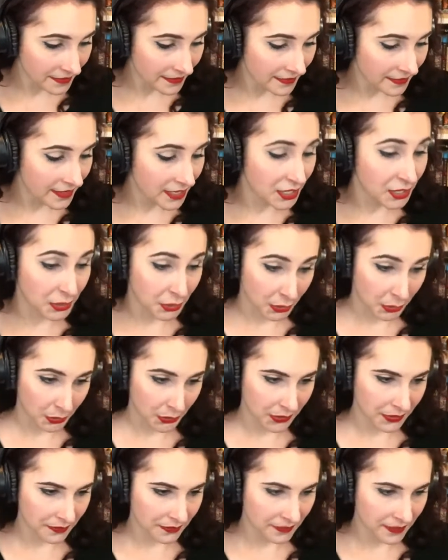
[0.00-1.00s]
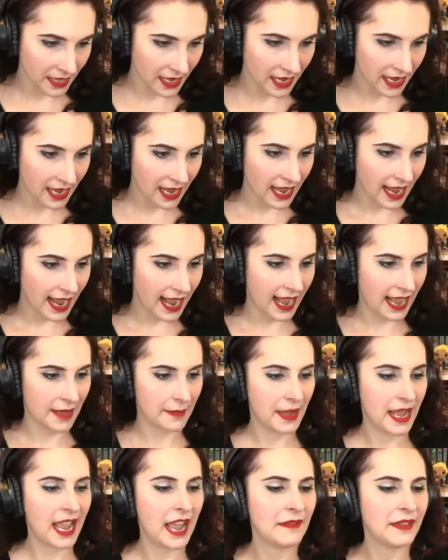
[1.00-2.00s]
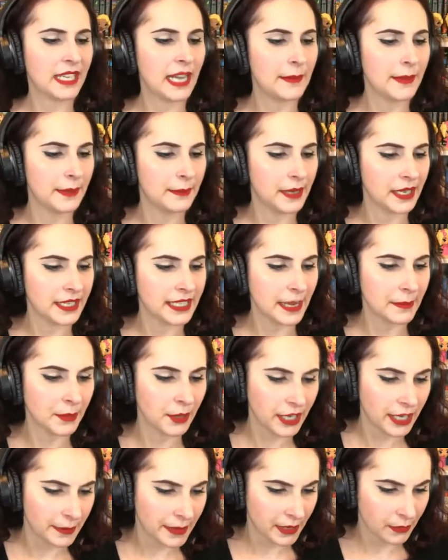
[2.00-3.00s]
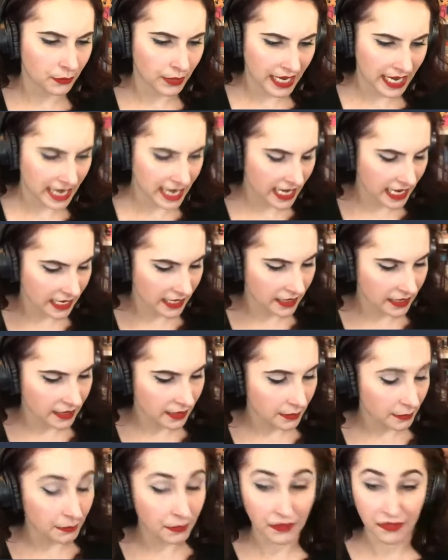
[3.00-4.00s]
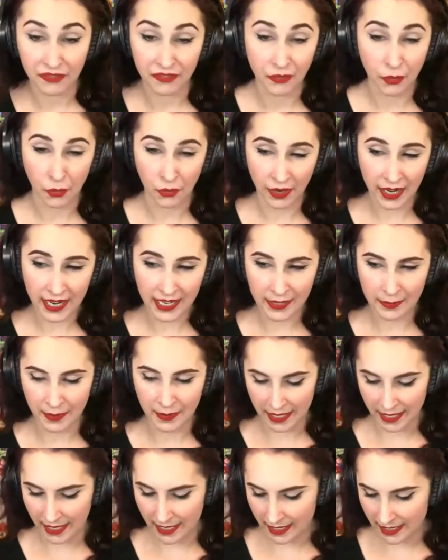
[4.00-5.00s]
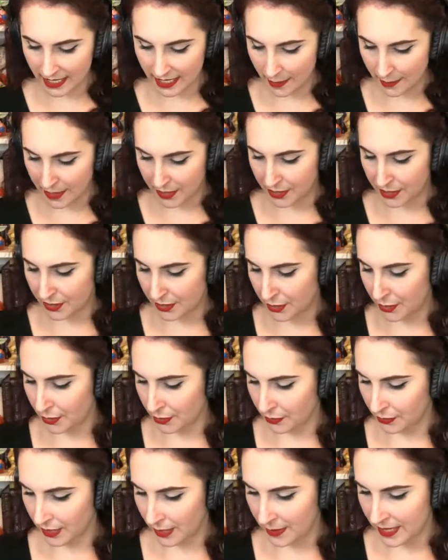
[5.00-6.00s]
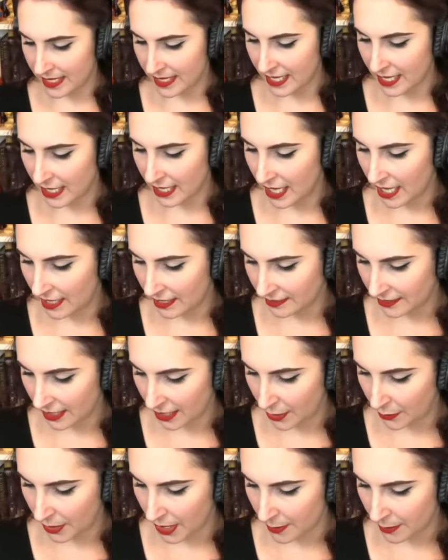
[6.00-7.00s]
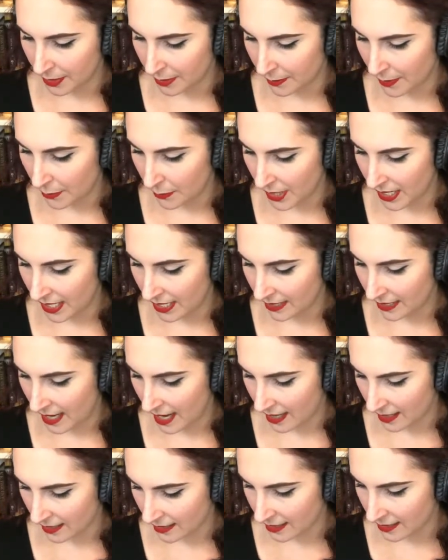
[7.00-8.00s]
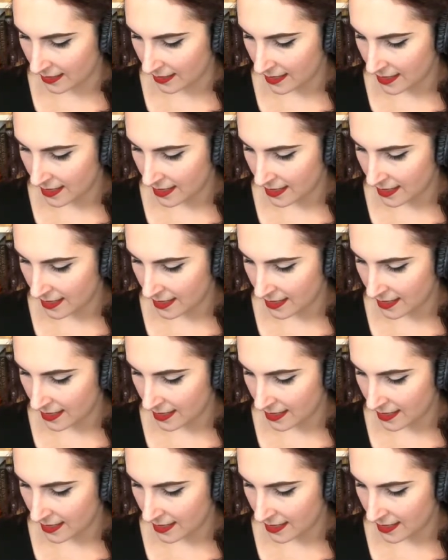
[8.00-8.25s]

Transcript: soon. I have a couple of books I'm going to be reading before it, but it is coming soon. Let me see. I'll tell you what I'm going to be reading next.